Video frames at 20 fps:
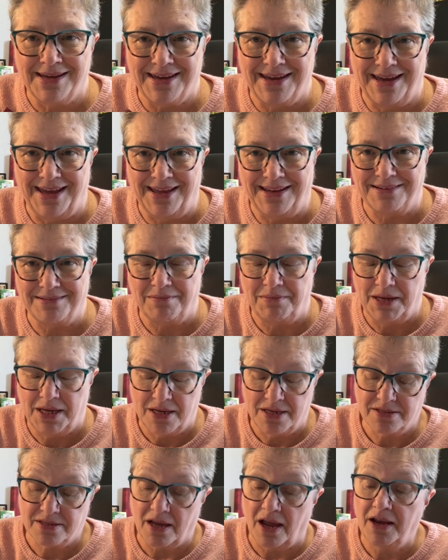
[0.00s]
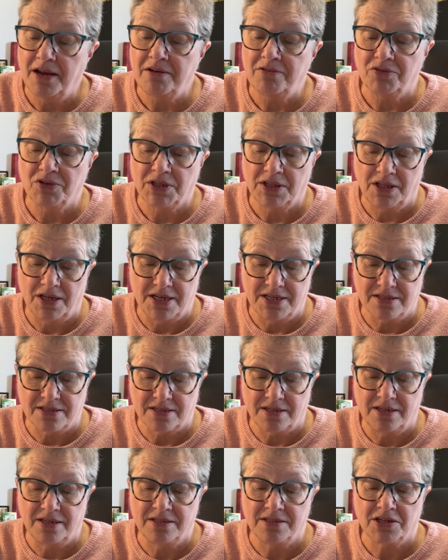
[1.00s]
kit because I didn't realize
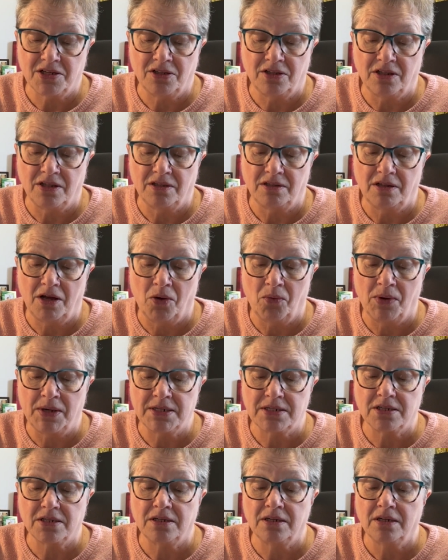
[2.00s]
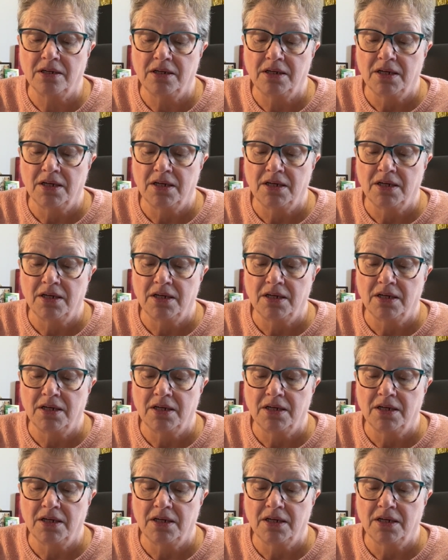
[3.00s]
until I went to